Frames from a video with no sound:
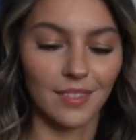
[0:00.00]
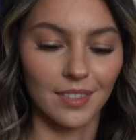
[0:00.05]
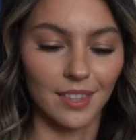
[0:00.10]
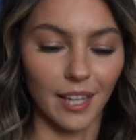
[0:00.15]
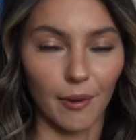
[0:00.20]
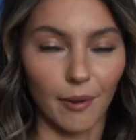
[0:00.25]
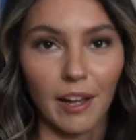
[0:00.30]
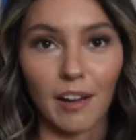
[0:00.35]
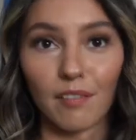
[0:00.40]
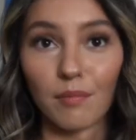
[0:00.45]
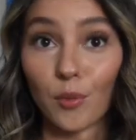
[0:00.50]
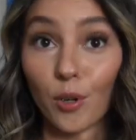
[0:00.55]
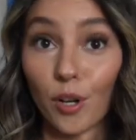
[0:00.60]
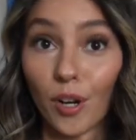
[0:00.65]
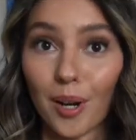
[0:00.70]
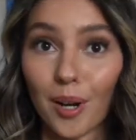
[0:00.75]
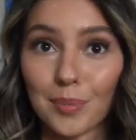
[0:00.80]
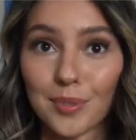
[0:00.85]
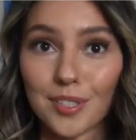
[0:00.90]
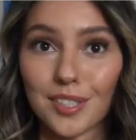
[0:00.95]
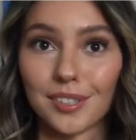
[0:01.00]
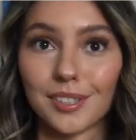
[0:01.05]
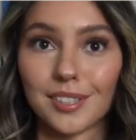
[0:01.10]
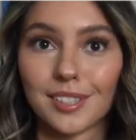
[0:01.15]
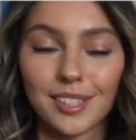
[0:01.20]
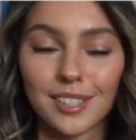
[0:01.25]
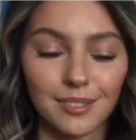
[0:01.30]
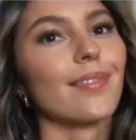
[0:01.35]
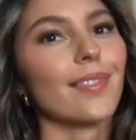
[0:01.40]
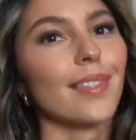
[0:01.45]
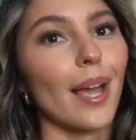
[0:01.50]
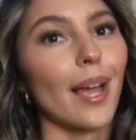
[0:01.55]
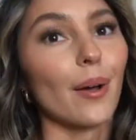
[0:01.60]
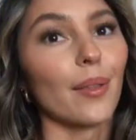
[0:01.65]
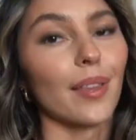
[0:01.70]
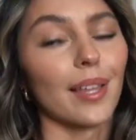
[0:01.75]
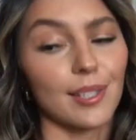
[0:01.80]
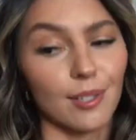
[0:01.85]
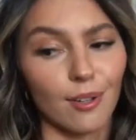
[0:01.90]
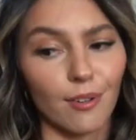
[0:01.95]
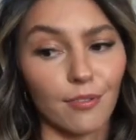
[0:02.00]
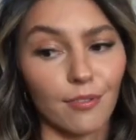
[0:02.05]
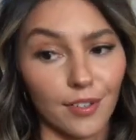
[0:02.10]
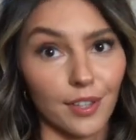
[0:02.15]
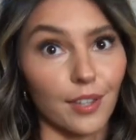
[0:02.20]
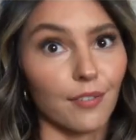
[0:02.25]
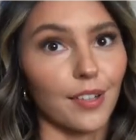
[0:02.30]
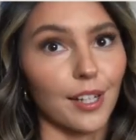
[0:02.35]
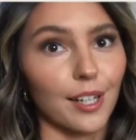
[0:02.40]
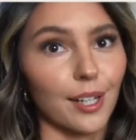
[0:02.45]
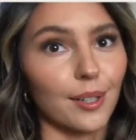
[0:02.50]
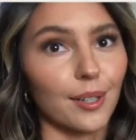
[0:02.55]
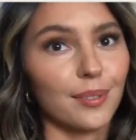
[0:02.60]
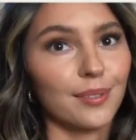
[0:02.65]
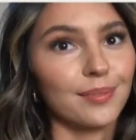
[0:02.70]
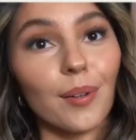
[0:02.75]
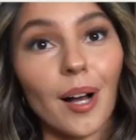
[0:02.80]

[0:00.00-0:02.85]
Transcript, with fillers: Now I have more options. Now that's all for the video.